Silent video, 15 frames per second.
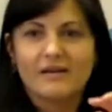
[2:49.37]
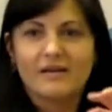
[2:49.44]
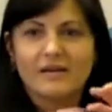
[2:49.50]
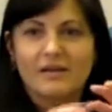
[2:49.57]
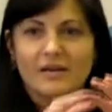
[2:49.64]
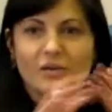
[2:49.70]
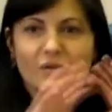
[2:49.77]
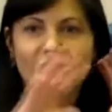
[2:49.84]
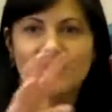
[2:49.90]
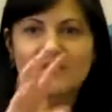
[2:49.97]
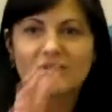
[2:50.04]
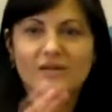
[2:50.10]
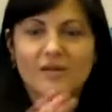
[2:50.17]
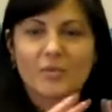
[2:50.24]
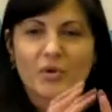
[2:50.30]
you get
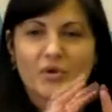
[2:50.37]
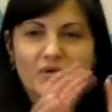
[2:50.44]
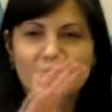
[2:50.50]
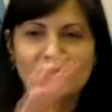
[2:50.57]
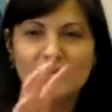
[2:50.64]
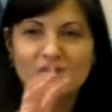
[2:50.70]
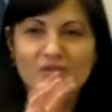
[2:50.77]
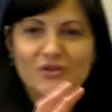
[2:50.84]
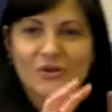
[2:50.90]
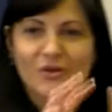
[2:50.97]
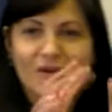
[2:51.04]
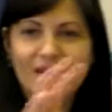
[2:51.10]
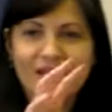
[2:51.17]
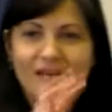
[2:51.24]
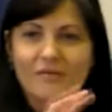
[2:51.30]
the personal
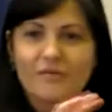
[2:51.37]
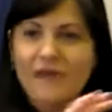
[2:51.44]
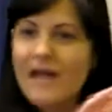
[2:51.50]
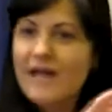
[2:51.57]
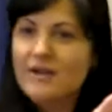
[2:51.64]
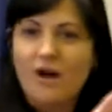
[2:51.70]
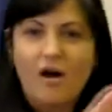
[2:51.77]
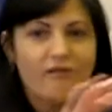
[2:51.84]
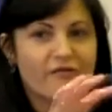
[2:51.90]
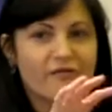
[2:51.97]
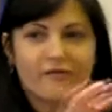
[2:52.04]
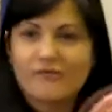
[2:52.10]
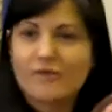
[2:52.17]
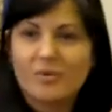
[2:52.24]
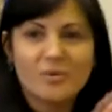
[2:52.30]
story right off
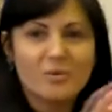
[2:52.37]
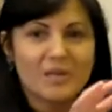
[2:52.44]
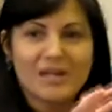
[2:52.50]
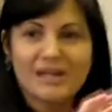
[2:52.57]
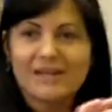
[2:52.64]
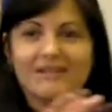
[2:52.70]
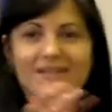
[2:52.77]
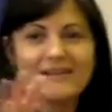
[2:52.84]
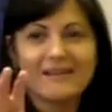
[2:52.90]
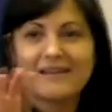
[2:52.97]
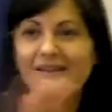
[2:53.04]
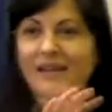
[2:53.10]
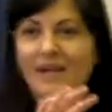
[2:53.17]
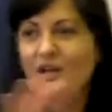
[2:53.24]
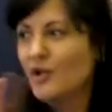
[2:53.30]
from the beginning.
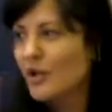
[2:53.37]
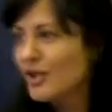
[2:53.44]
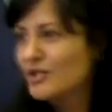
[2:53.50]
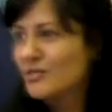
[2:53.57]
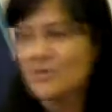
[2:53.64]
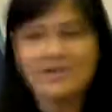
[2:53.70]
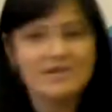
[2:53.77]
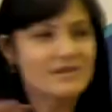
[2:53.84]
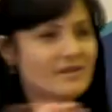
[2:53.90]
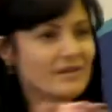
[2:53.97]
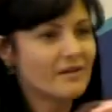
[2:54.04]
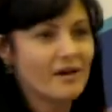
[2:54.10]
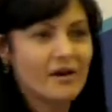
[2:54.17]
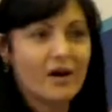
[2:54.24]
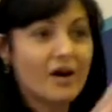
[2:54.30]
The acknowledgments,
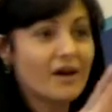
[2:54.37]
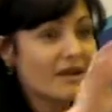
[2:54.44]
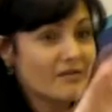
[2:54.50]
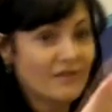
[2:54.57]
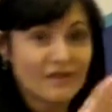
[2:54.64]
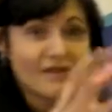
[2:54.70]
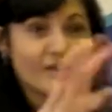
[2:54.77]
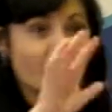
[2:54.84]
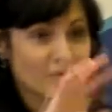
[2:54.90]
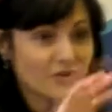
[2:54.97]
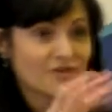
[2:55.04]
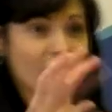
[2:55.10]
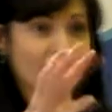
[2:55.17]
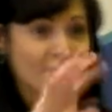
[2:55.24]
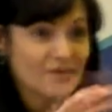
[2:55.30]
even
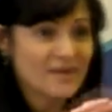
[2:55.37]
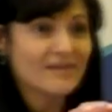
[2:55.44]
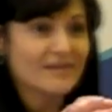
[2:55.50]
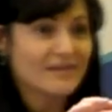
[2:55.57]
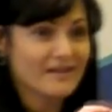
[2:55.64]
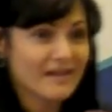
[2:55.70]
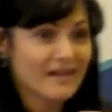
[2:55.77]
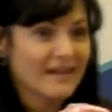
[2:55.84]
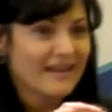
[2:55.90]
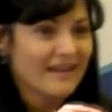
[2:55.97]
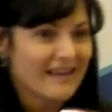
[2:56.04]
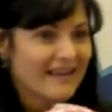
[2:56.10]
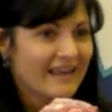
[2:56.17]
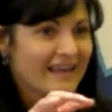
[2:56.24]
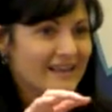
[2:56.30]
those, are written
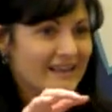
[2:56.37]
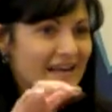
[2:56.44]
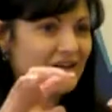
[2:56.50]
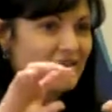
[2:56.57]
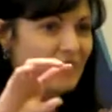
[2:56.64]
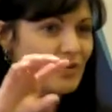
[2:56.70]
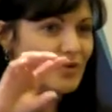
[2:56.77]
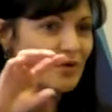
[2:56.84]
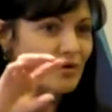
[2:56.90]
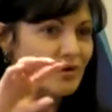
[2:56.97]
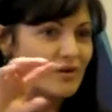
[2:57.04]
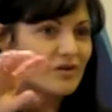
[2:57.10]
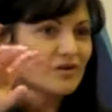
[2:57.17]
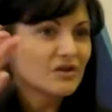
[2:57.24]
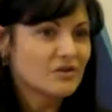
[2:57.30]
in a kind of a
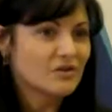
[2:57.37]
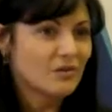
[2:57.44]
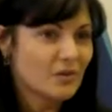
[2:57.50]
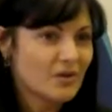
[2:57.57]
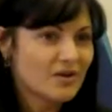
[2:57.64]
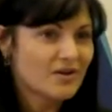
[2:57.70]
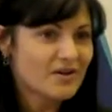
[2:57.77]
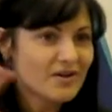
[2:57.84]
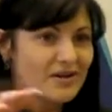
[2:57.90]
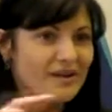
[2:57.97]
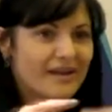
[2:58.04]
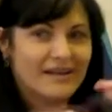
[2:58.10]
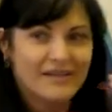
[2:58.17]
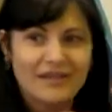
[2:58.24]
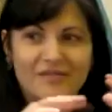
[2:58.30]
chronological order,
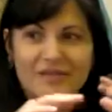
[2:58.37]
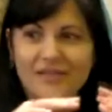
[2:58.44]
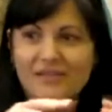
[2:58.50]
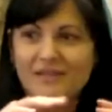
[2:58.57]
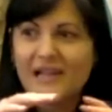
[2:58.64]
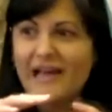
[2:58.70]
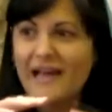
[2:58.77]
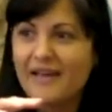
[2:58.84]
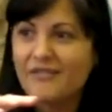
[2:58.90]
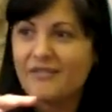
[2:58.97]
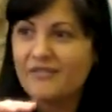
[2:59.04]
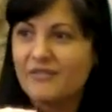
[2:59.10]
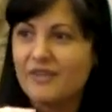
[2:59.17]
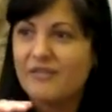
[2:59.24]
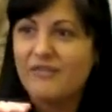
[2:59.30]
giving the
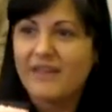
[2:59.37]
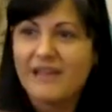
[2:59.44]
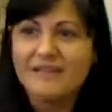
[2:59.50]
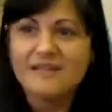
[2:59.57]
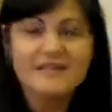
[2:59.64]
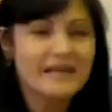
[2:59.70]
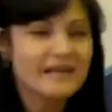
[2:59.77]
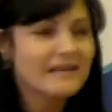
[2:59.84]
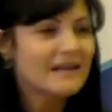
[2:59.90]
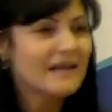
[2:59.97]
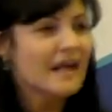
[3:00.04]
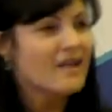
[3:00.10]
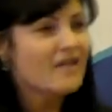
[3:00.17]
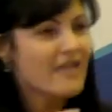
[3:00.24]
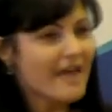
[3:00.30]
life events and
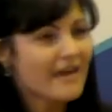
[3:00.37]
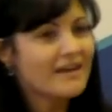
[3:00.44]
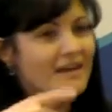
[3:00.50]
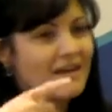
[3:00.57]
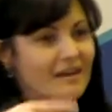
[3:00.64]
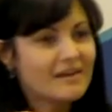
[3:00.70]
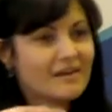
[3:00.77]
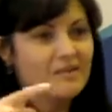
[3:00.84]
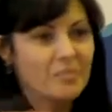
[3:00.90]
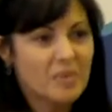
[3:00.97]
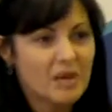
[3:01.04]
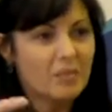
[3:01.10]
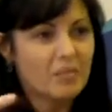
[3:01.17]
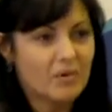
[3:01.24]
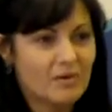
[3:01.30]
thanking
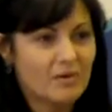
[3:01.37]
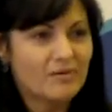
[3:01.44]
people